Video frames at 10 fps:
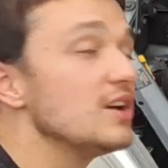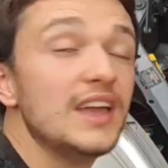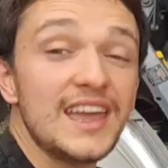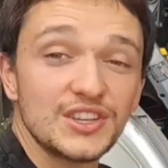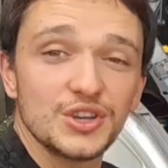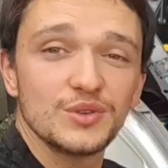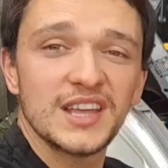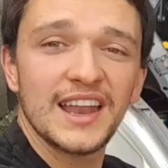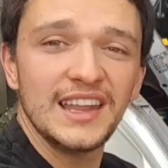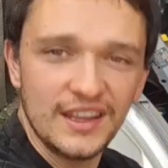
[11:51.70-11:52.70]

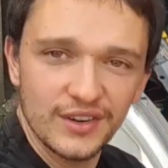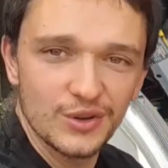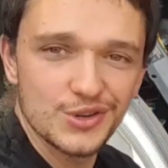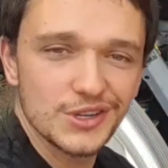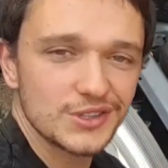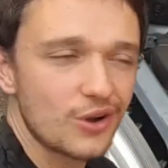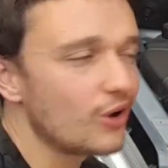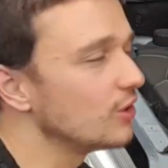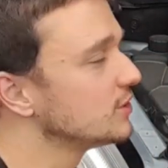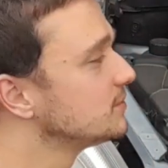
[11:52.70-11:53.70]
A210 Evolution it's
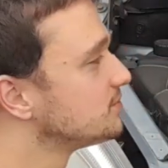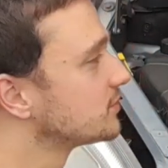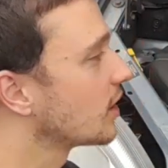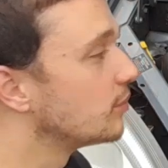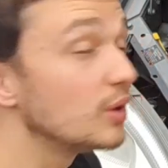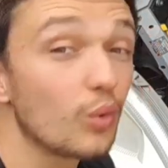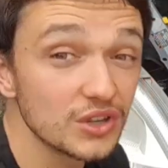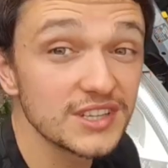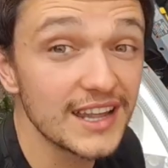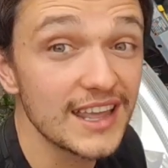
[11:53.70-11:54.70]
called, but it
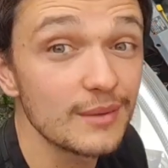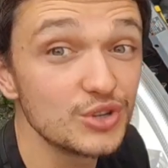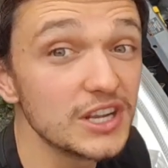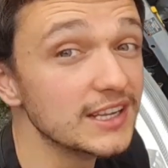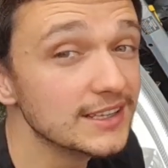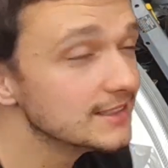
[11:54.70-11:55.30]
was an AMG.